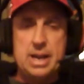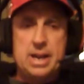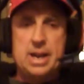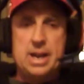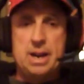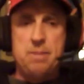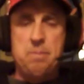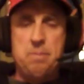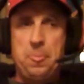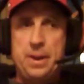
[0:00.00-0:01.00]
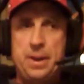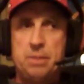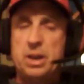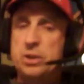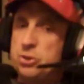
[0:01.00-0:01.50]

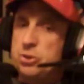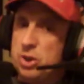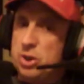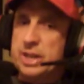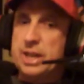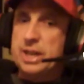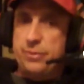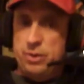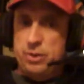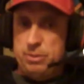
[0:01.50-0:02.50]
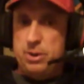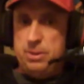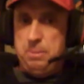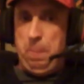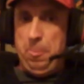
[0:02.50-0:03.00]
But as you start to get into
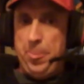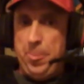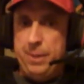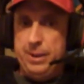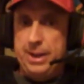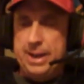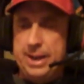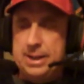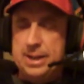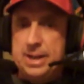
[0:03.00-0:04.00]
football, okay,